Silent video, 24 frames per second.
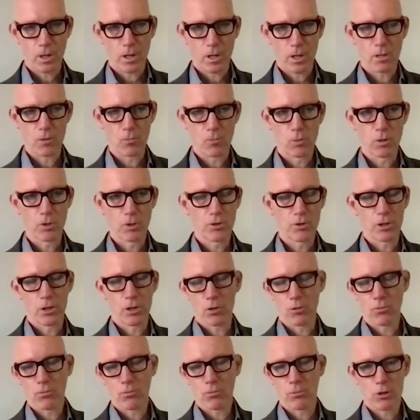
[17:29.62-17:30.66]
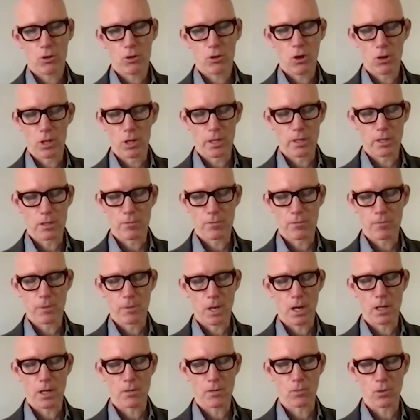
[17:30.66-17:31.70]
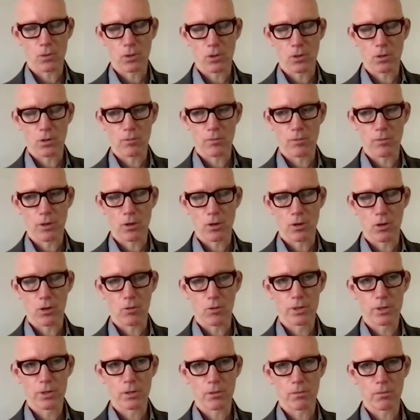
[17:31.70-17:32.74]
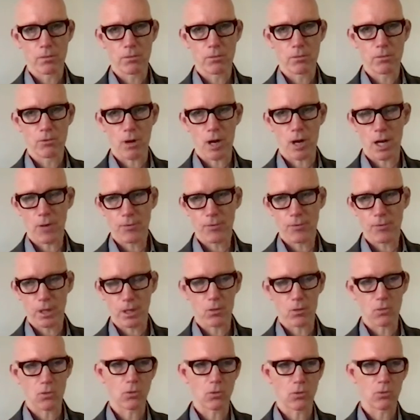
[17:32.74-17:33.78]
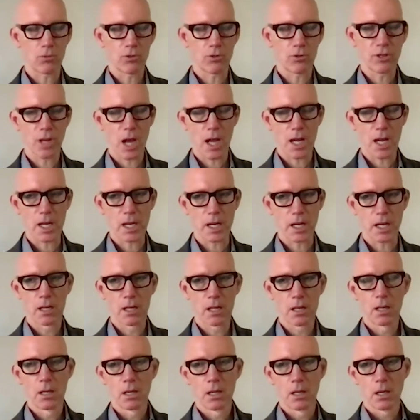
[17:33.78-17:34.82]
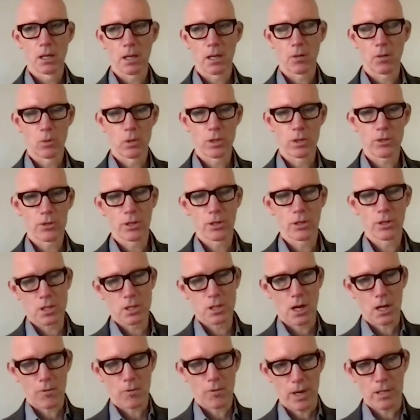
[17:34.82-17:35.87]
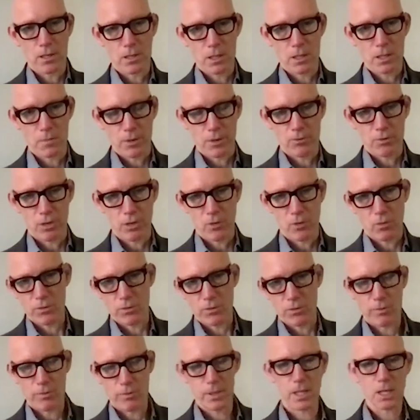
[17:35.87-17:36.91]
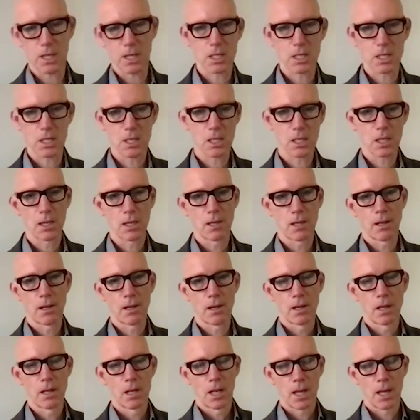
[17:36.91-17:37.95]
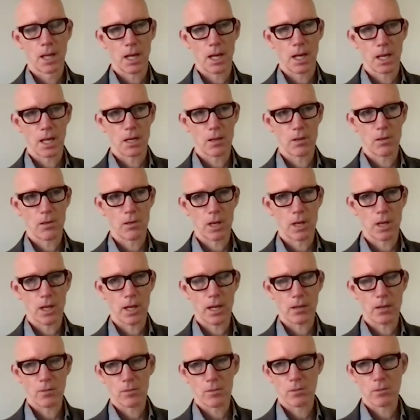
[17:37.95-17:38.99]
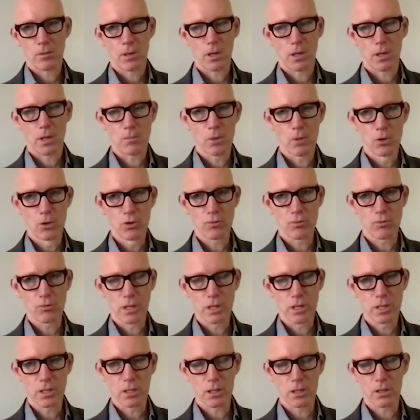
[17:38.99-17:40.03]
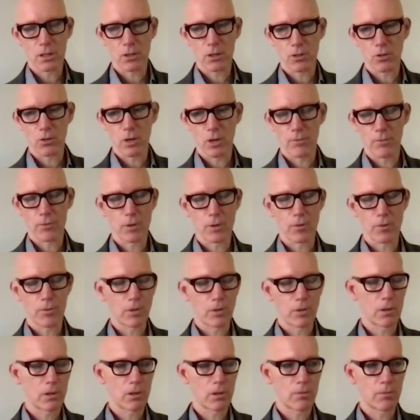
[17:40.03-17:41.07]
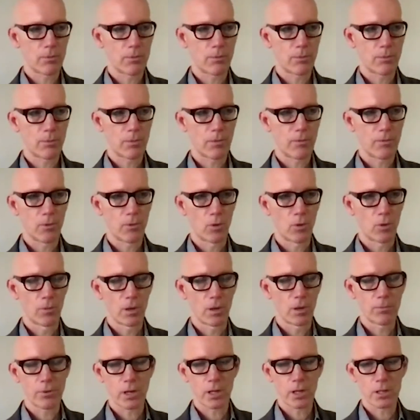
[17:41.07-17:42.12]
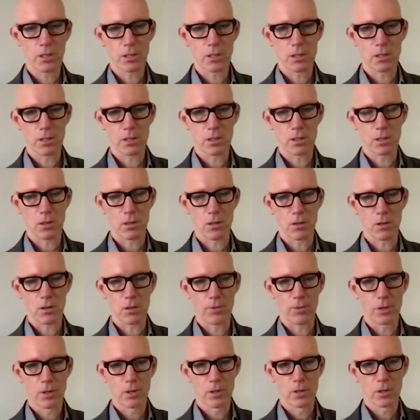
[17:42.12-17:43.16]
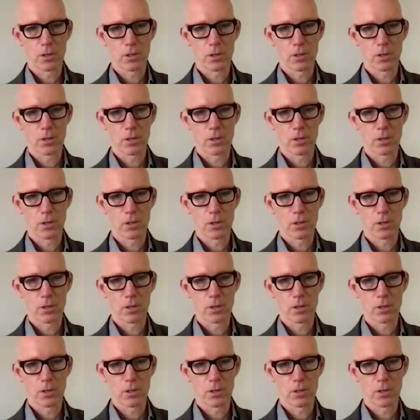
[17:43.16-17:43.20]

uh, in which you know colleagues of mine were involved in drafting or signing, in which this kind of asymmetry was repeated. Uh, and and most recently, you have the former president of